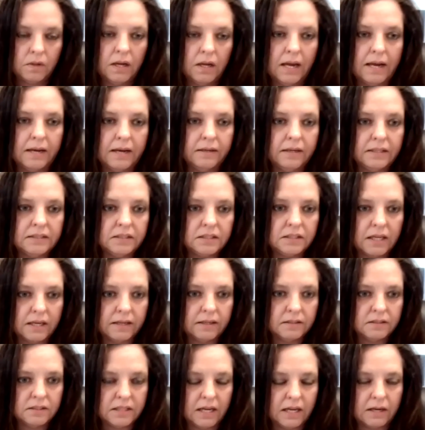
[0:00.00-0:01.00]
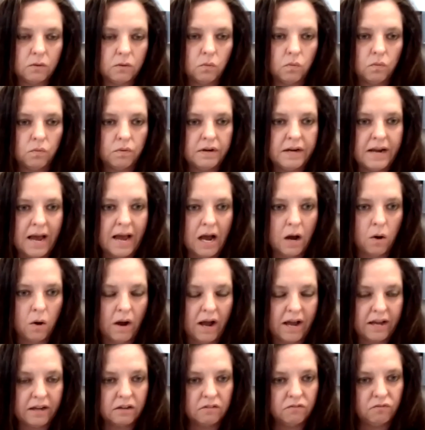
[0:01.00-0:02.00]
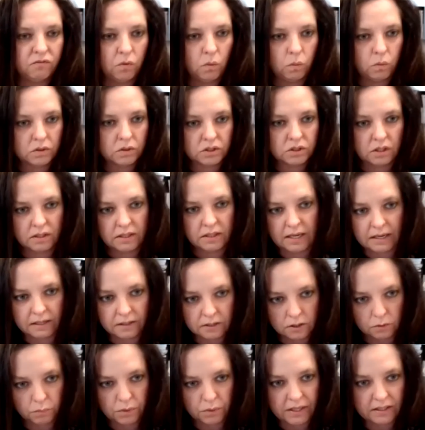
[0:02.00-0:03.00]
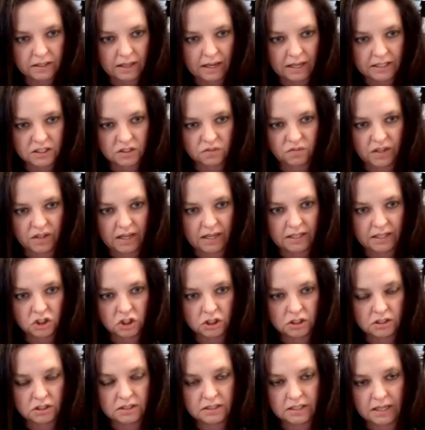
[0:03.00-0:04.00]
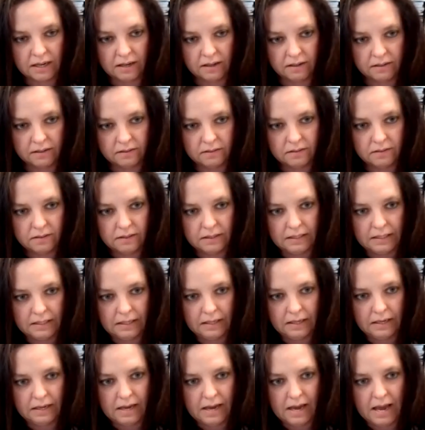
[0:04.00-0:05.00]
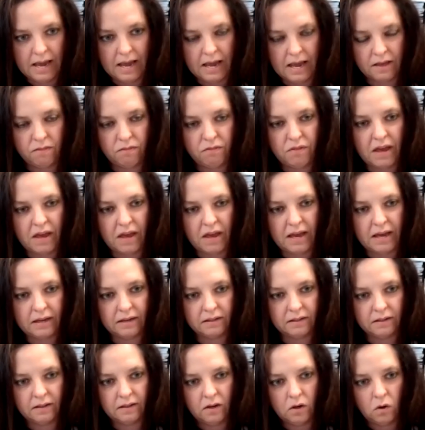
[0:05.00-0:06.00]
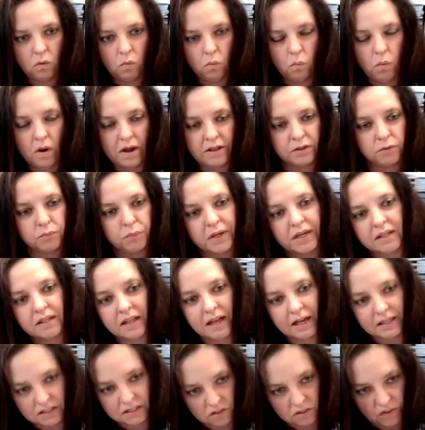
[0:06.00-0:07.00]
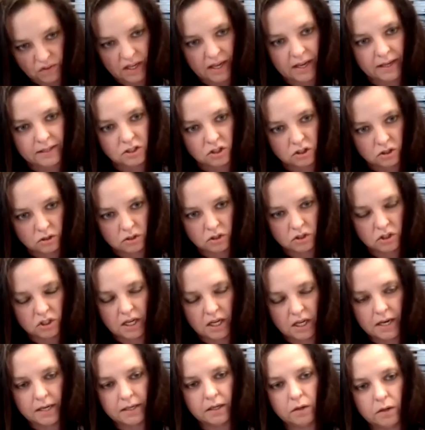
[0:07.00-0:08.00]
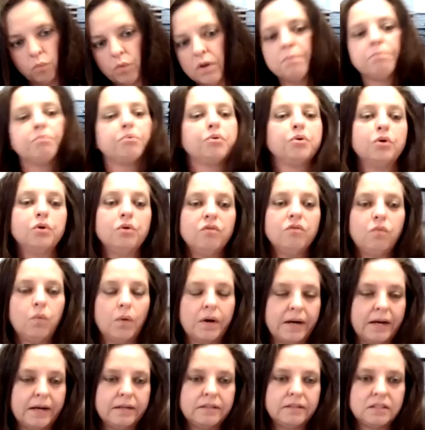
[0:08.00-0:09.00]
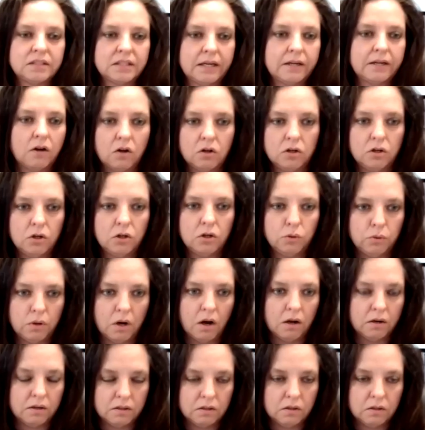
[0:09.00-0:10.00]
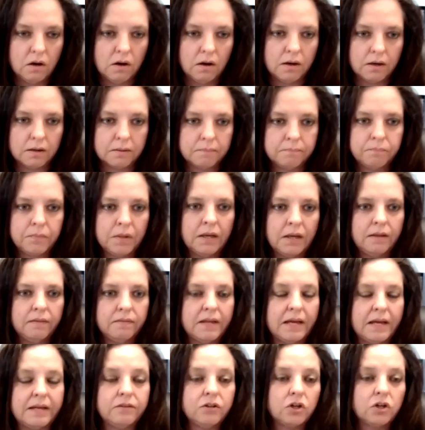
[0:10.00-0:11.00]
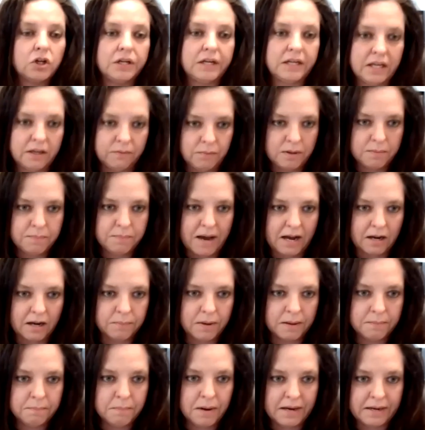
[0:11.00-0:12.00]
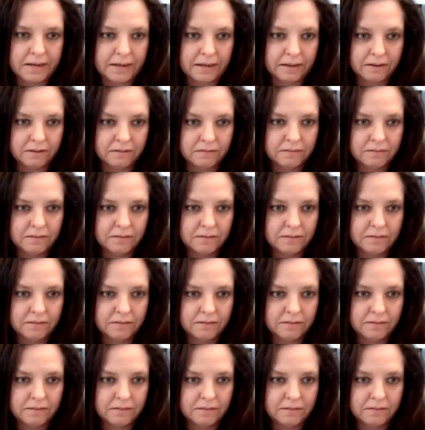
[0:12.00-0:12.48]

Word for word: And they said is that now I can focus on getting the reclassification done. And then when the reclassification is done and we prove what I'd said all, all along, then they're going to give me back my money.